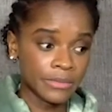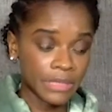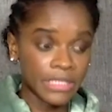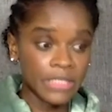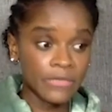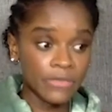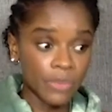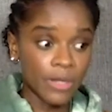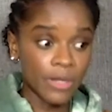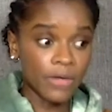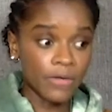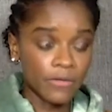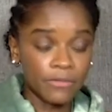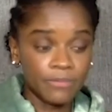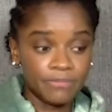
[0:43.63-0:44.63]
really
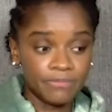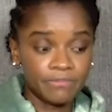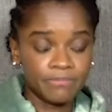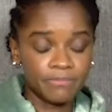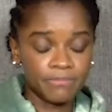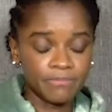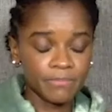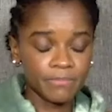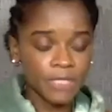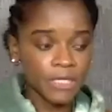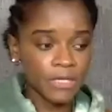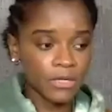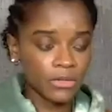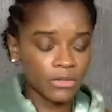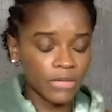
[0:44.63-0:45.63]
well, you
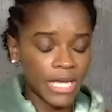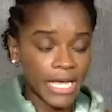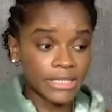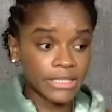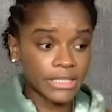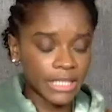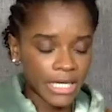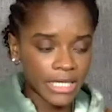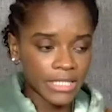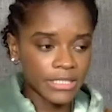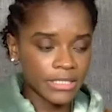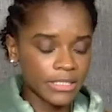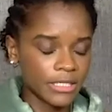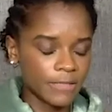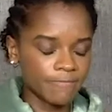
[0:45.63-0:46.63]
know,
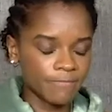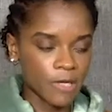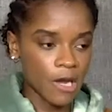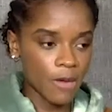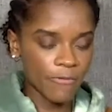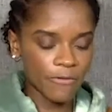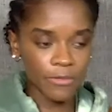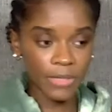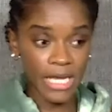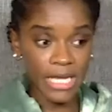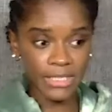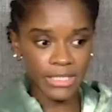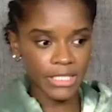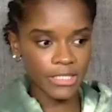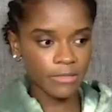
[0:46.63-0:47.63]
educated and come from an
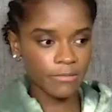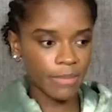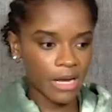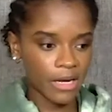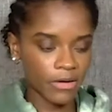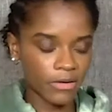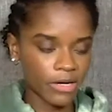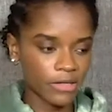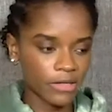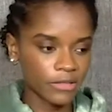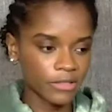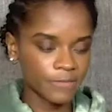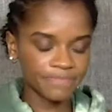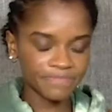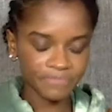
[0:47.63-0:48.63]
educated background
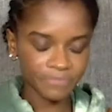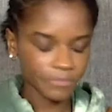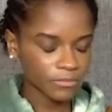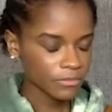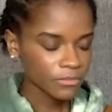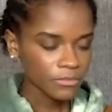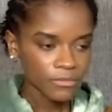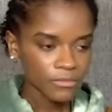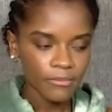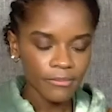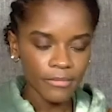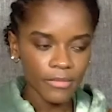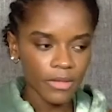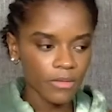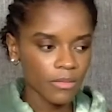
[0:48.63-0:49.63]
and
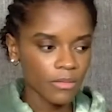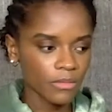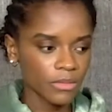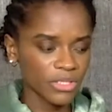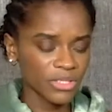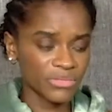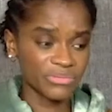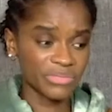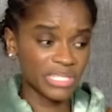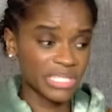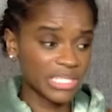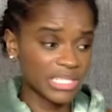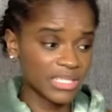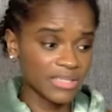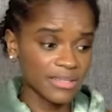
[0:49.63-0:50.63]
just
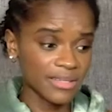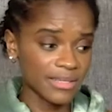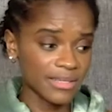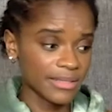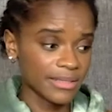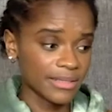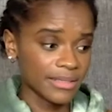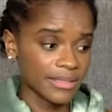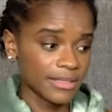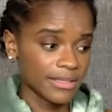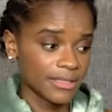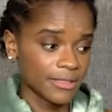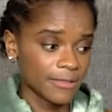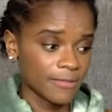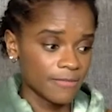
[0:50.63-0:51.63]
really
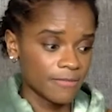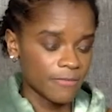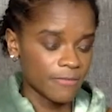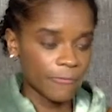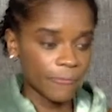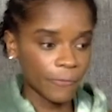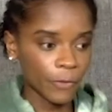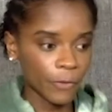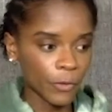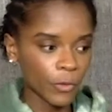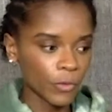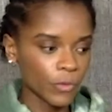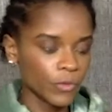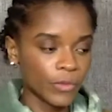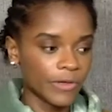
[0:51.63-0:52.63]

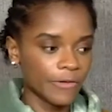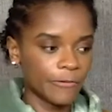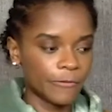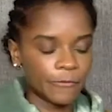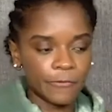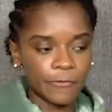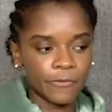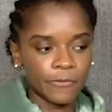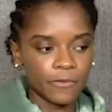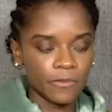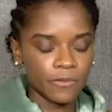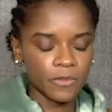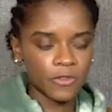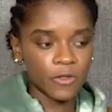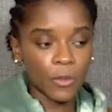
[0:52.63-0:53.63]
fueled with
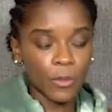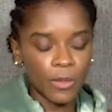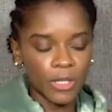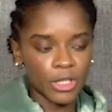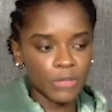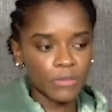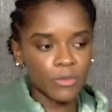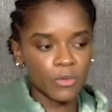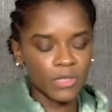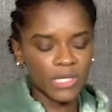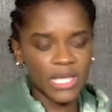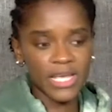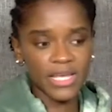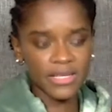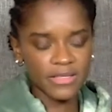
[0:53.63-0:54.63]
so much more
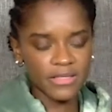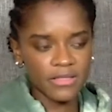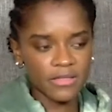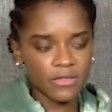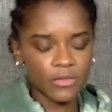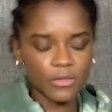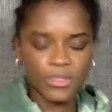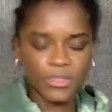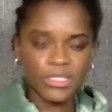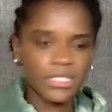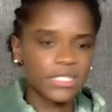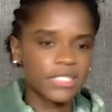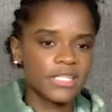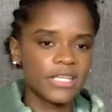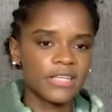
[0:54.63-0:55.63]
layers and so much
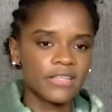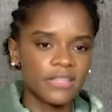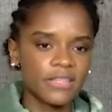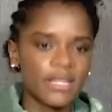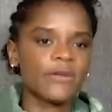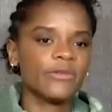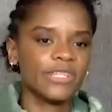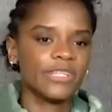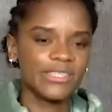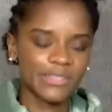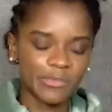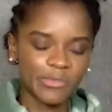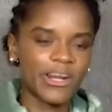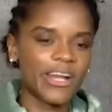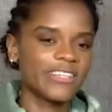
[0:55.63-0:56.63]
to say. So that really
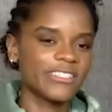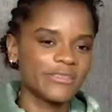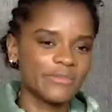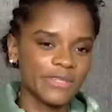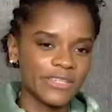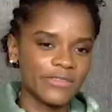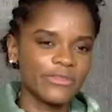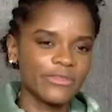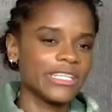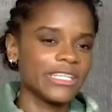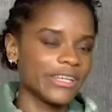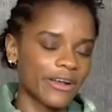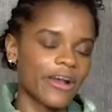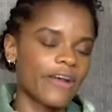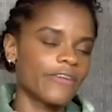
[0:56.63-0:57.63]
surprised me and really
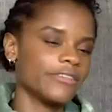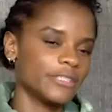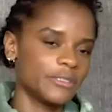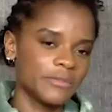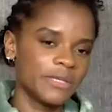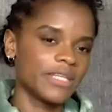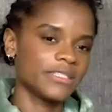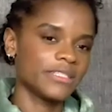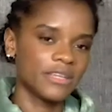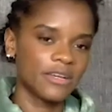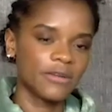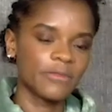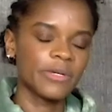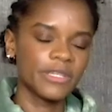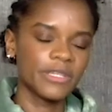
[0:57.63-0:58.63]
encouraged me as a
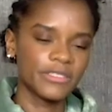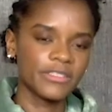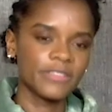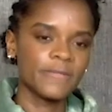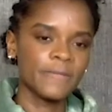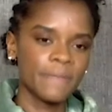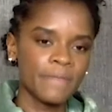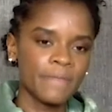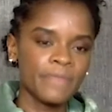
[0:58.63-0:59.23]
young person.